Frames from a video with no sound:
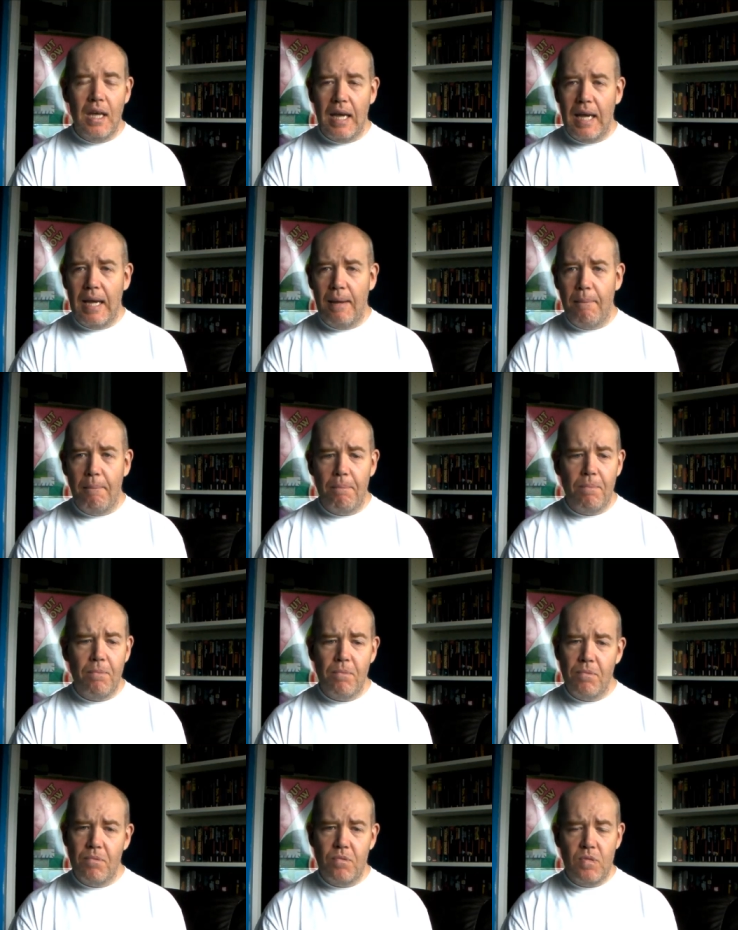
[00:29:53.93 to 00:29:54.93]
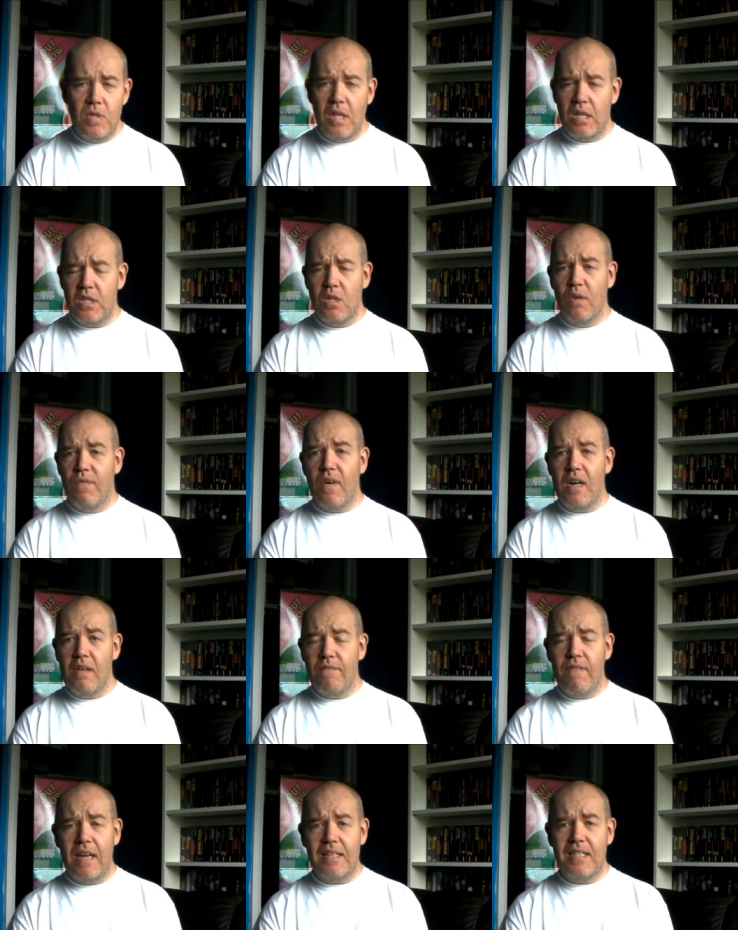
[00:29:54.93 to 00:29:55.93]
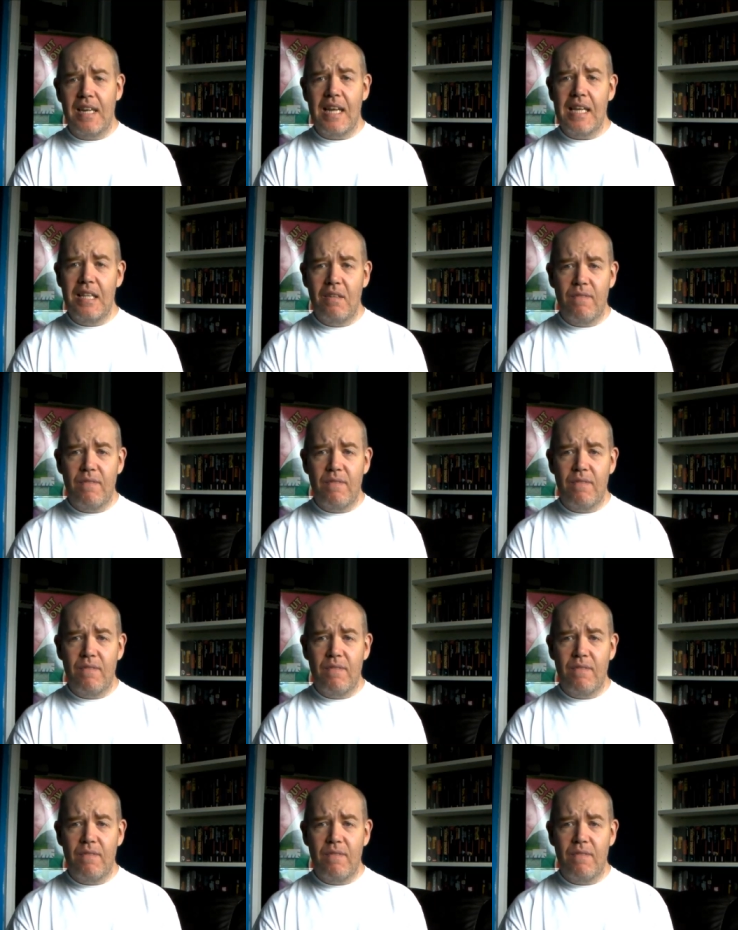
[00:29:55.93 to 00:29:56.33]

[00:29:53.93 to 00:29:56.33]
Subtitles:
I still find it fascinating,